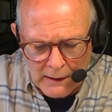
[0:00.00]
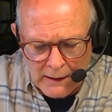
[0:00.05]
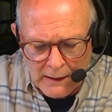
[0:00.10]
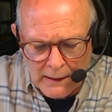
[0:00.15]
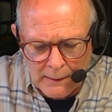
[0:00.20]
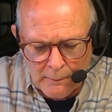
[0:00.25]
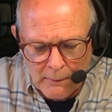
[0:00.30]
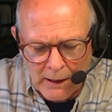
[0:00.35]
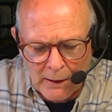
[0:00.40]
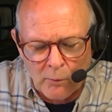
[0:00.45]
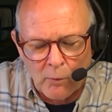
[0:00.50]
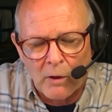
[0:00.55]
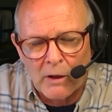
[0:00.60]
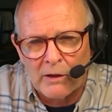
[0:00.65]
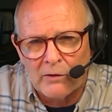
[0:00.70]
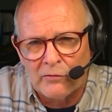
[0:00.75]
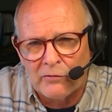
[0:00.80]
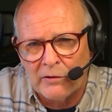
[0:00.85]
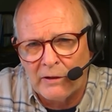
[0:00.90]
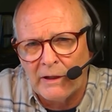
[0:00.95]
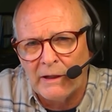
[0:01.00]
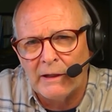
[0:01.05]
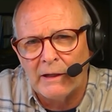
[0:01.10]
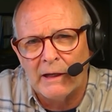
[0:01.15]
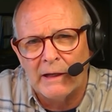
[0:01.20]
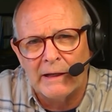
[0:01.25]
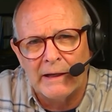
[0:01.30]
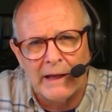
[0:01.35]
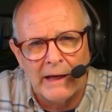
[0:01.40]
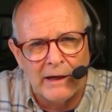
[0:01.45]
I want to see
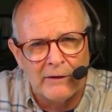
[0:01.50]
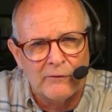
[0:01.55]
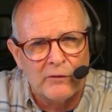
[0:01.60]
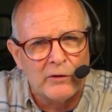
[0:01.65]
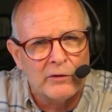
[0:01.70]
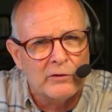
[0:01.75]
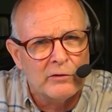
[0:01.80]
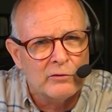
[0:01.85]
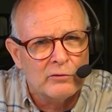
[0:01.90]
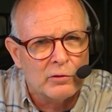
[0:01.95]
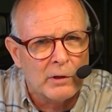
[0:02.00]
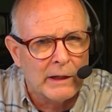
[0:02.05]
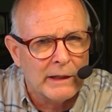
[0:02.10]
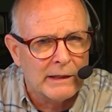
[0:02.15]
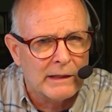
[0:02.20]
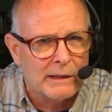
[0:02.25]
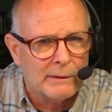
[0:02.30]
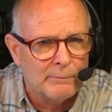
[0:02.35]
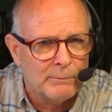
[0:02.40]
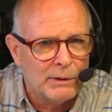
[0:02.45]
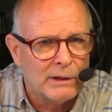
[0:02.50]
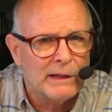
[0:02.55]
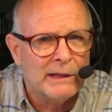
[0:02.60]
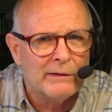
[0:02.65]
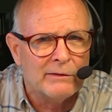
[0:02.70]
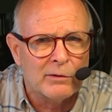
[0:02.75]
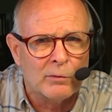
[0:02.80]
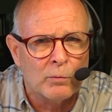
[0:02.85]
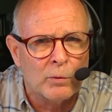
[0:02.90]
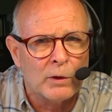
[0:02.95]
an effort to try to
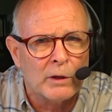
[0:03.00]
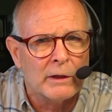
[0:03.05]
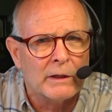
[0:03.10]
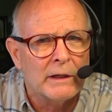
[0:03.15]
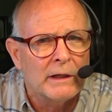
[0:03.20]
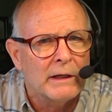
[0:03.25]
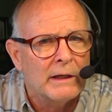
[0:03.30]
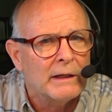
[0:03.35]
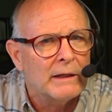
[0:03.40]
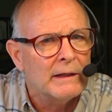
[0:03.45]
complete the work,